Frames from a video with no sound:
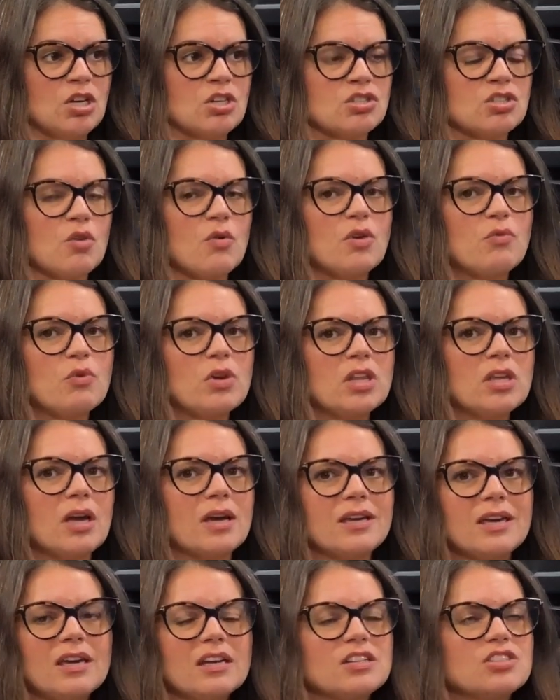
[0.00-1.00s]
So it really,
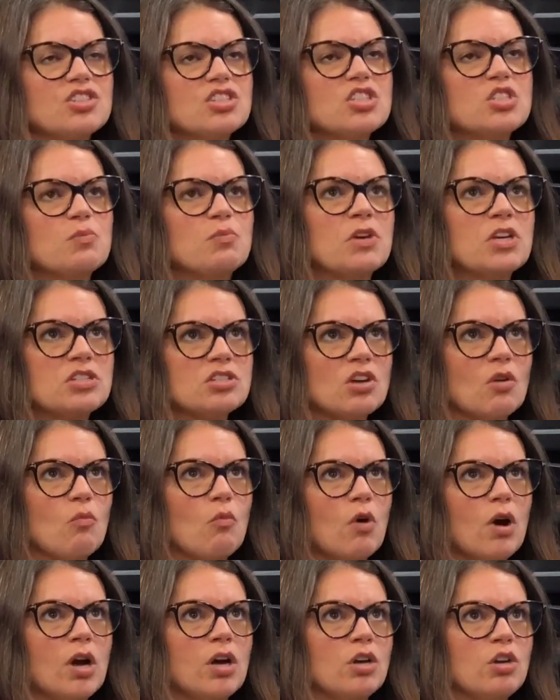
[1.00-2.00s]
again, it just depends on
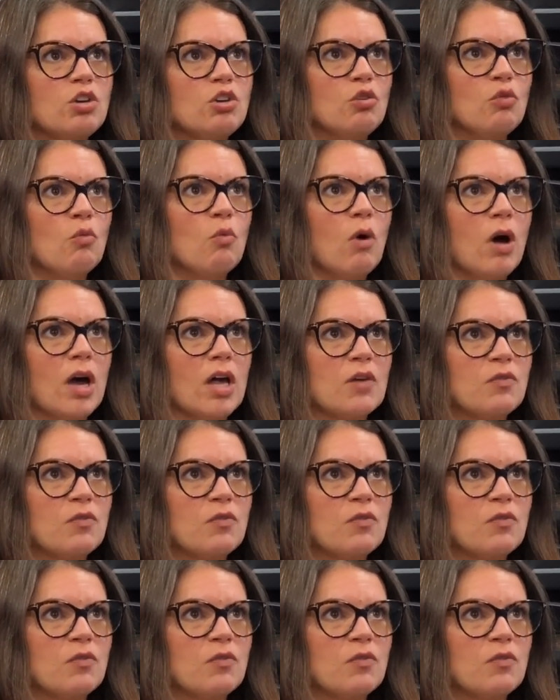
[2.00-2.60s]
what you want.